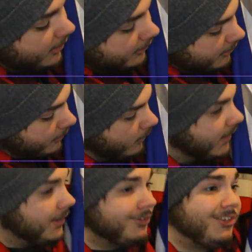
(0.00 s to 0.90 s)
Dogs on the
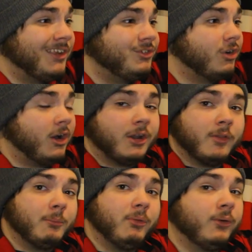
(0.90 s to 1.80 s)
white and St. John
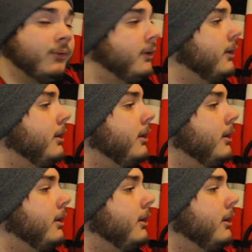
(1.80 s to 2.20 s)
on the blue.